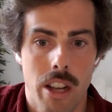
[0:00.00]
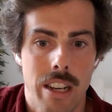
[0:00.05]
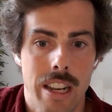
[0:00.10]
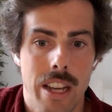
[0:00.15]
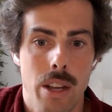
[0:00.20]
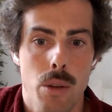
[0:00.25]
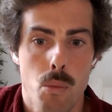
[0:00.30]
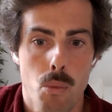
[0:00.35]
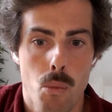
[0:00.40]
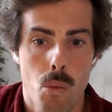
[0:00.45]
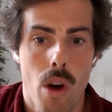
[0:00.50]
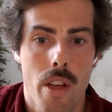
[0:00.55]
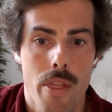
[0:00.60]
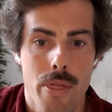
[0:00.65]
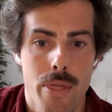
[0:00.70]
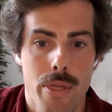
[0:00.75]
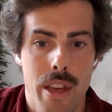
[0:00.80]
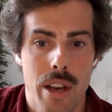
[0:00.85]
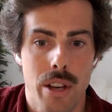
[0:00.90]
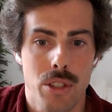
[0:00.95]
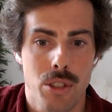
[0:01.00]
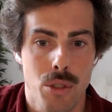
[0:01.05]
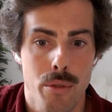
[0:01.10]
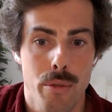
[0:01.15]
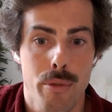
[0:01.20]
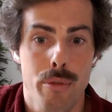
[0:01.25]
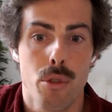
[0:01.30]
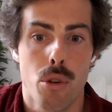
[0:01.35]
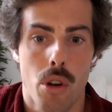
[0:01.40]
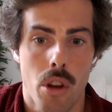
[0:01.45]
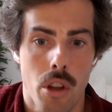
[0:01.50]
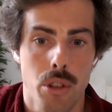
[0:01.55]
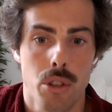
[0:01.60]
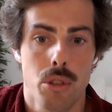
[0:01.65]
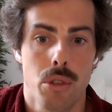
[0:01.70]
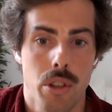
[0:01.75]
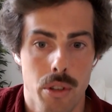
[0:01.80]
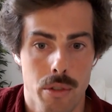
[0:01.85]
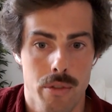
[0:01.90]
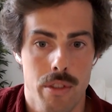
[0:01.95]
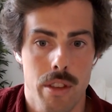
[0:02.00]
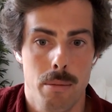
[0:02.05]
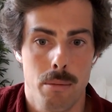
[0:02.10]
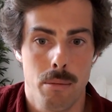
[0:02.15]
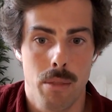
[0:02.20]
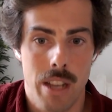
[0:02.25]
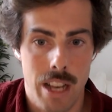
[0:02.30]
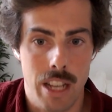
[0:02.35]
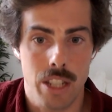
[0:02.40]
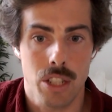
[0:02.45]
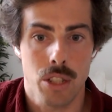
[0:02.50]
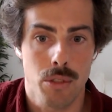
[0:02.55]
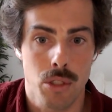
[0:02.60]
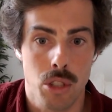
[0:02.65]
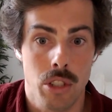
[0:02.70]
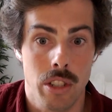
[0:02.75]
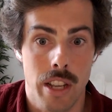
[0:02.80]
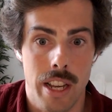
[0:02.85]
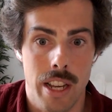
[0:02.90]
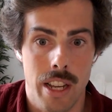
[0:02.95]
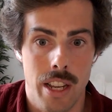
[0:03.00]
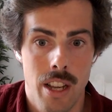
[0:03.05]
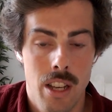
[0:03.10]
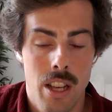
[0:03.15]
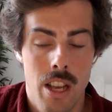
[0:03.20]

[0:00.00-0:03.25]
like 1,400 of them as of today.